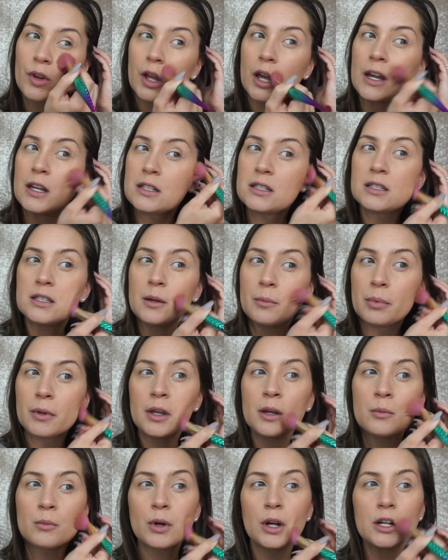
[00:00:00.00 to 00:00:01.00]
a
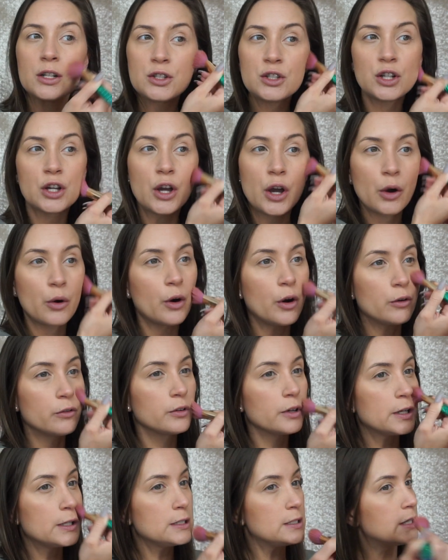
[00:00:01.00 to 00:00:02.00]
stippling brush to go
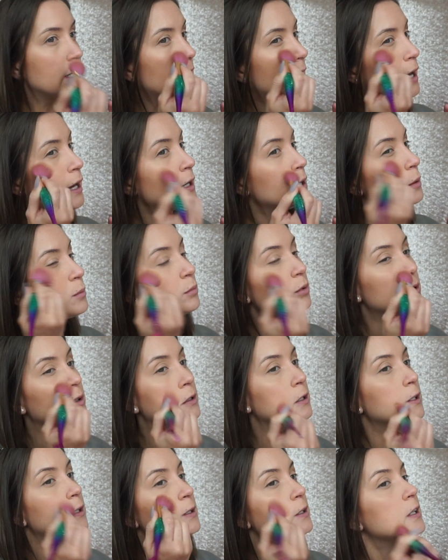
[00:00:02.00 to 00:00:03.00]
over it to kind of
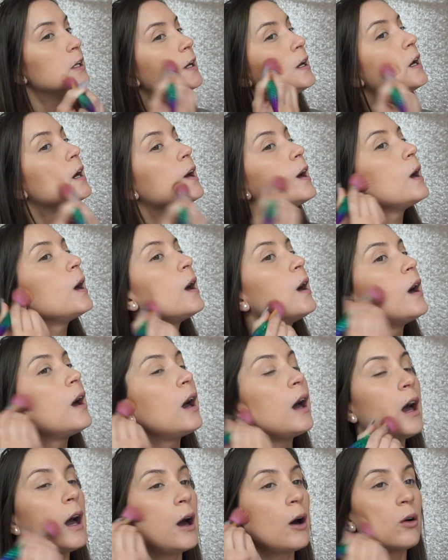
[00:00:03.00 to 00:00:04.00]
blend it
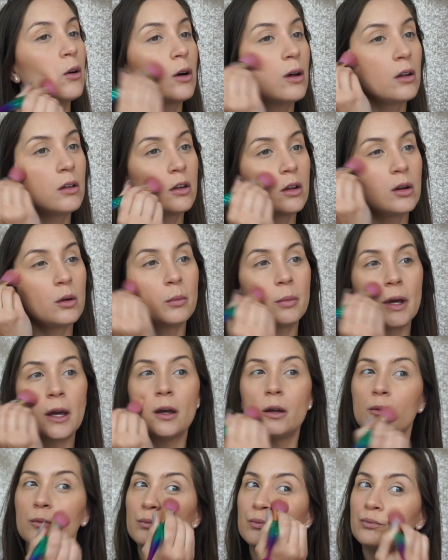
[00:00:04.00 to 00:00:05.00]
out a little
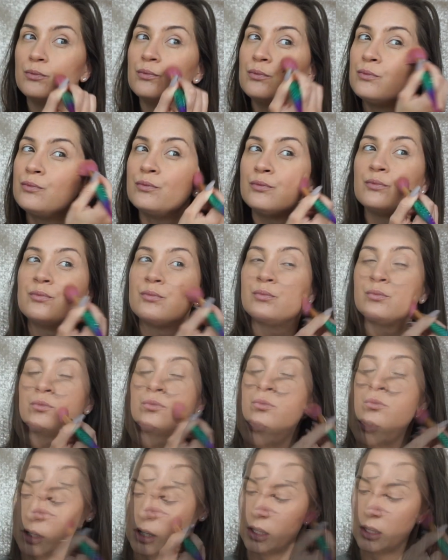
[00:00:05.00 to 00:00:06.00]
bit.
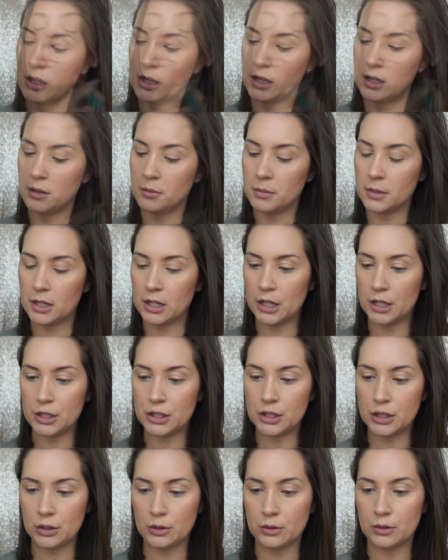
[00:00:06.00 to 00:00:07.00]
And then I'm going to
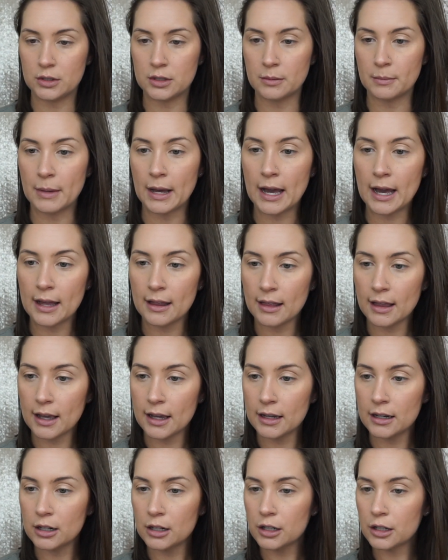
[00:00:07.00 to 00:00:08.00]
do some
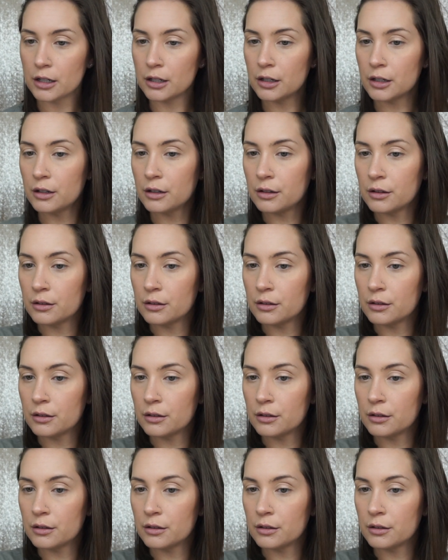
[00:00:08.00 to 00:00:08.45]
highlighter.